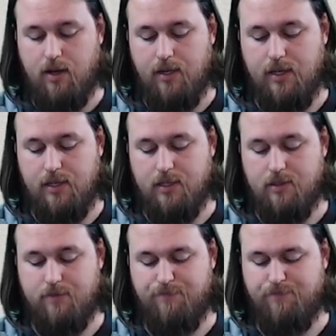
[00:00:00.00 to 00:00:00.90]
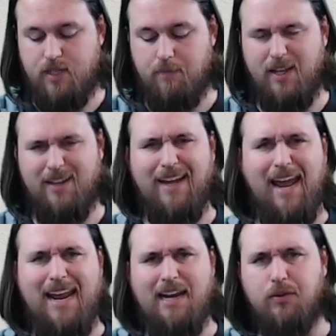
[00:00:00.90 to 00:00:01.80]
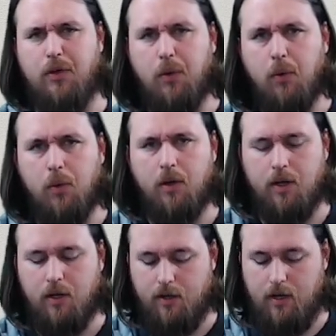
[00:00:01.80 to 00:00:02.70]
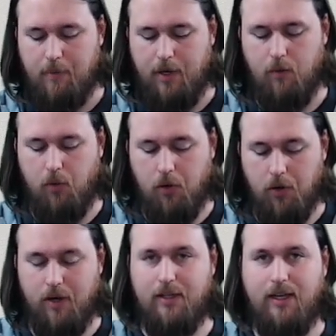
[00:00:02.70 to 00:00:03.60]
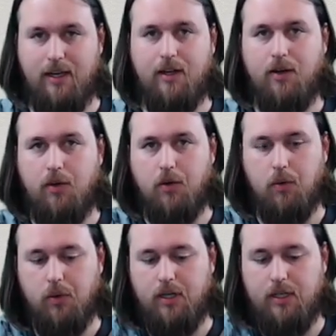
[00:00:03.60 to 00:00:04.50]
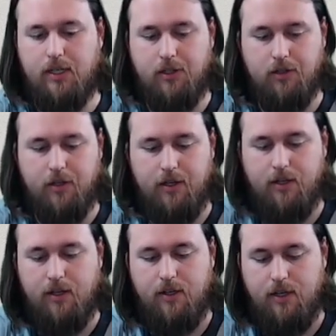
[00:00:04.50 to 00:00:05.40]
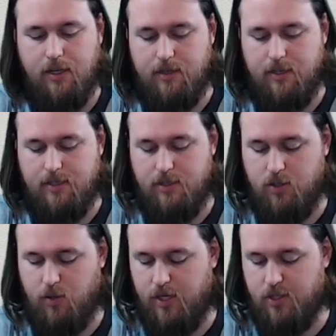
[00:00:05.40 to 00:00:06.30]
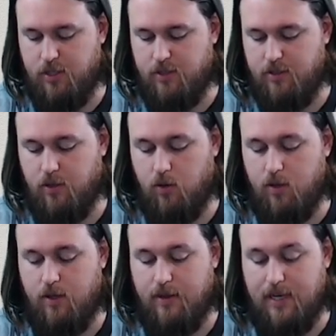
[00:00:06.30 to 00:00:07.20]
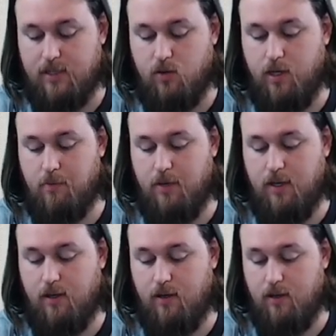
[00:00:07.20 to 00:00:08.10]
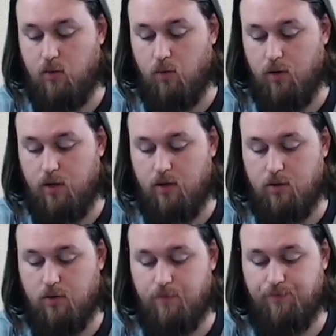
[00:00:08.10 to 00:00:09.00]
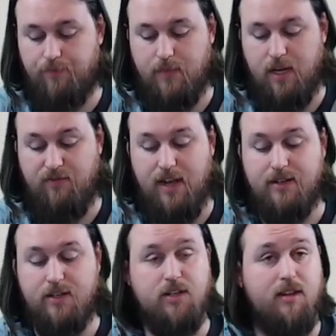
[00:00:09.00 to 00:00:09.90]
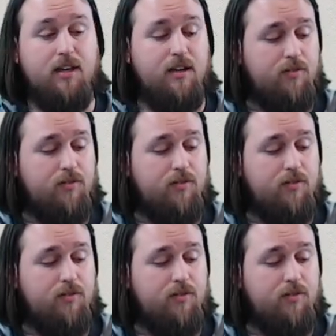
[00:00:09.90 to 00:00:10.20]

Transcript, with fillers: he's something like 8-2. I mean, really, really good in these situations. So that's going to be a real advantage, I think,